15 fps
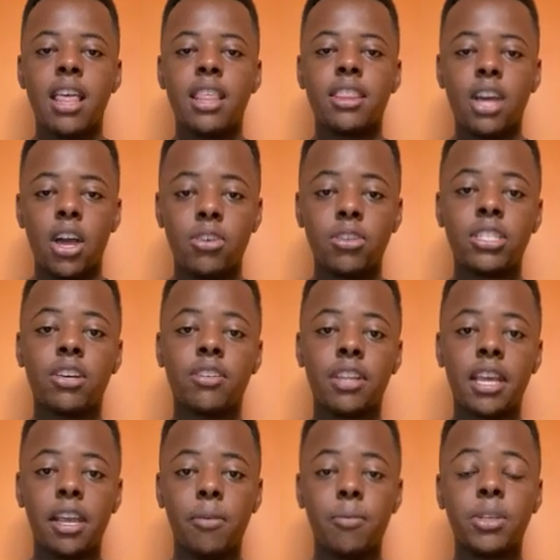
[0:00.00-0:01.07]
the ozone
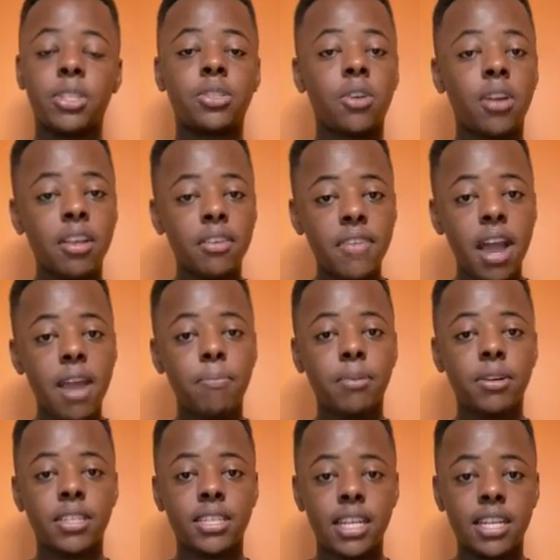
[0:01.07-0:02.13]
layer was
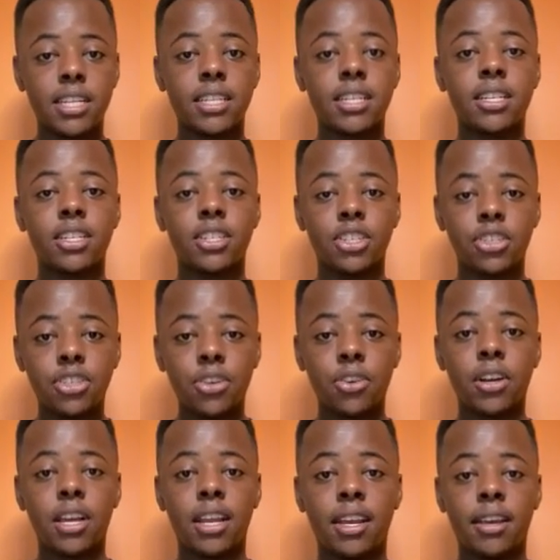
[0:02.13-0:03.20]
25%
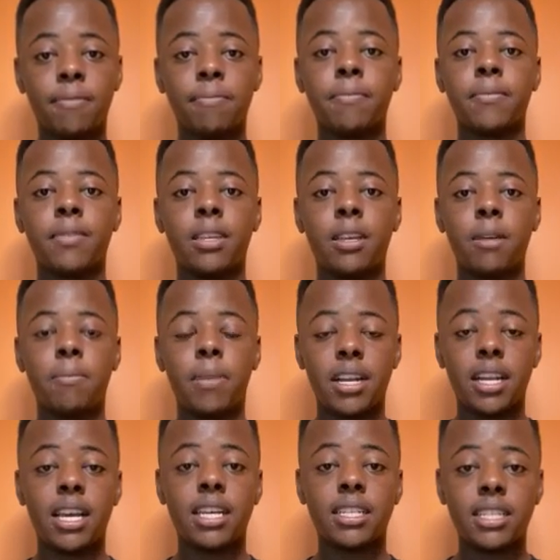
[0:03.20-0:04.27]
destroyed, but
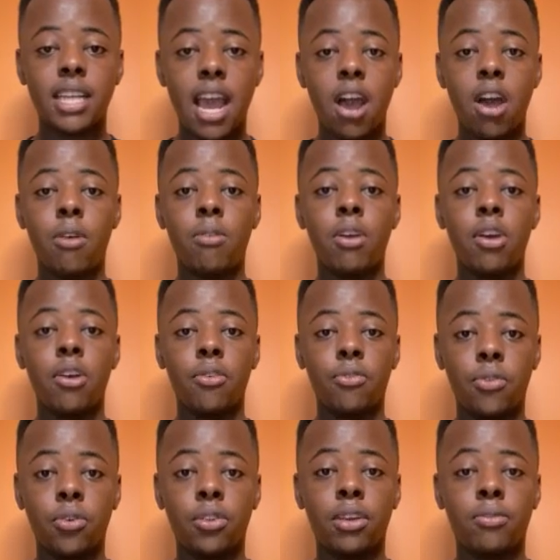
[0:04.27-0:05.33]
it has now
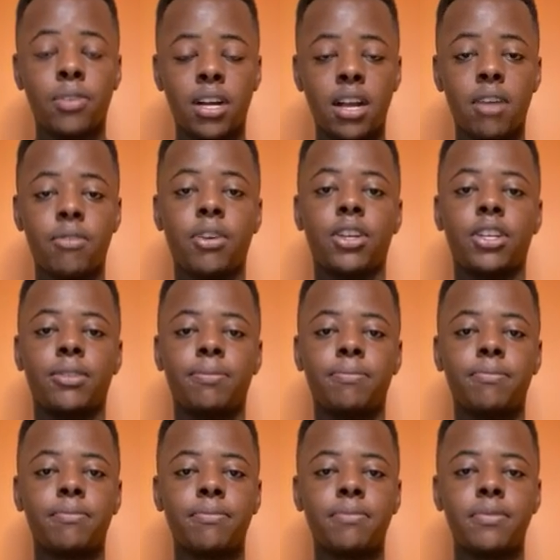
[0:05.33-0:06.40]
fully recovered.
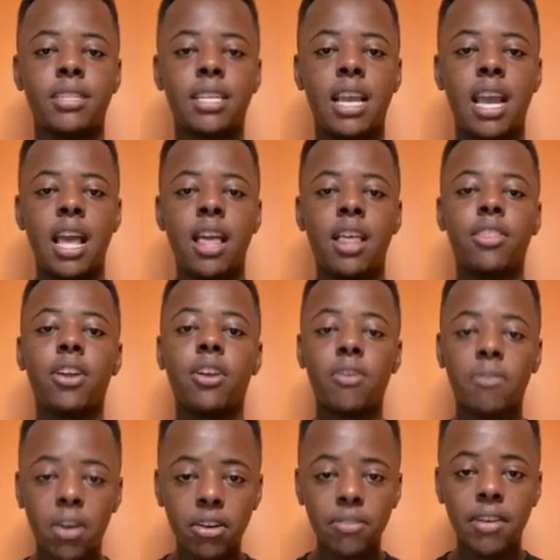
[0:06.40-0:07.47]
The
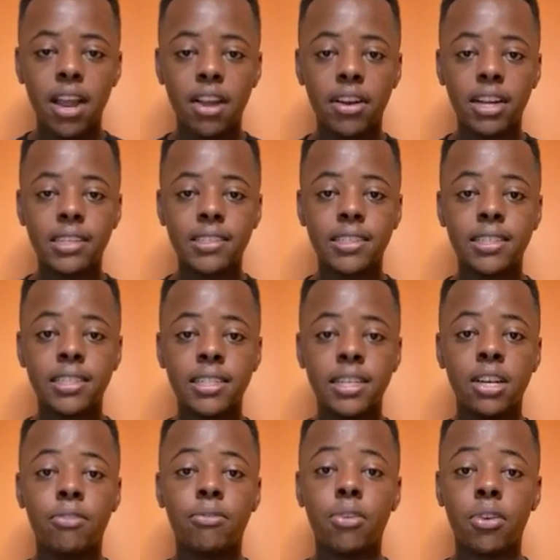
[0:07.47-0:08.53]
coronavirus
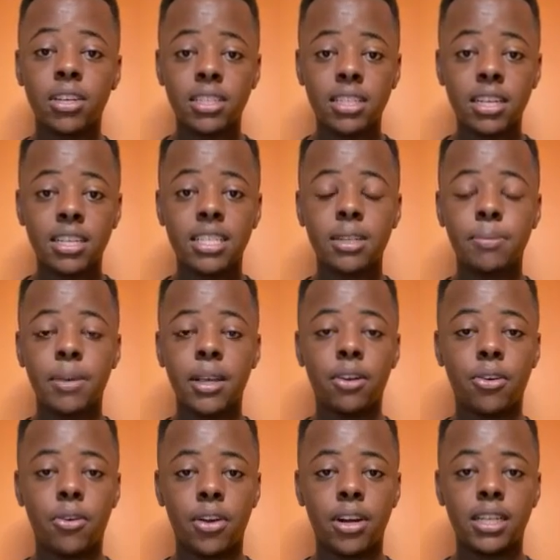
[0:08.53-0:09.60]
forced us to be in
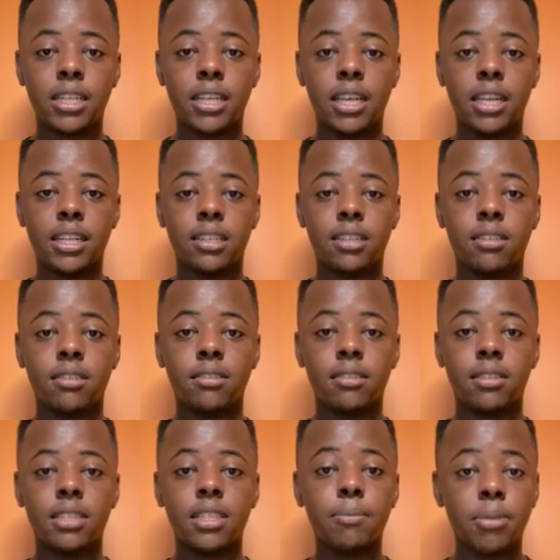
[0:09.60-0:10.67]
quarantine
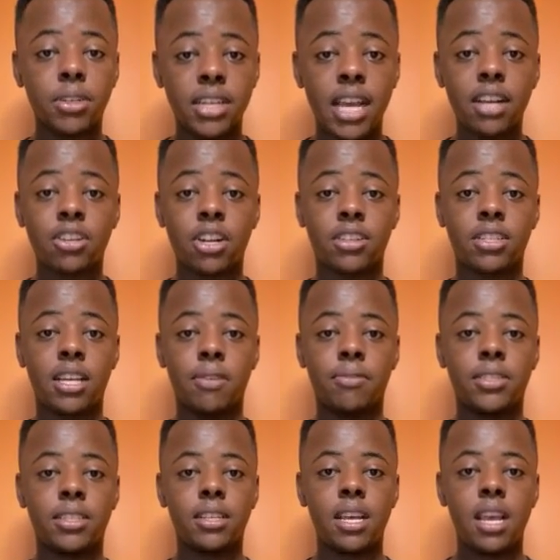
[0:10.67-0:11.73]
to protect ourselves.